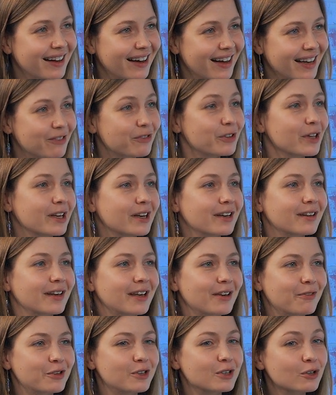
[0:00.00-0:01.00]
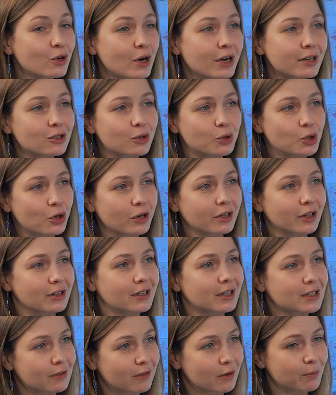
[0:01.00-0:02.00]
If you are to join the
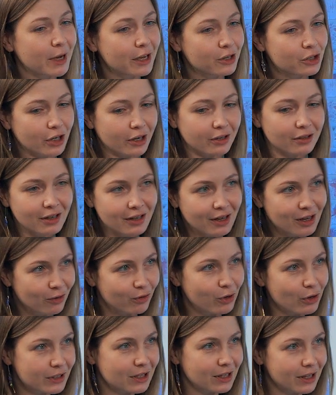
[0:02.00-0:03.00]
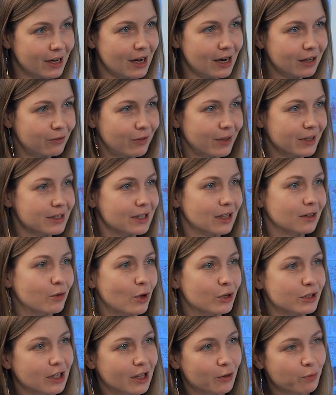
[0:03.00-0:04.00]
transformation, those are the hard things and
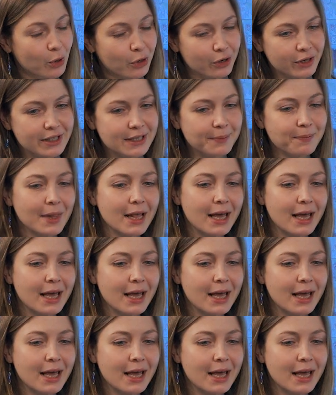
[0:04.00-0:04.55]
those are the perks.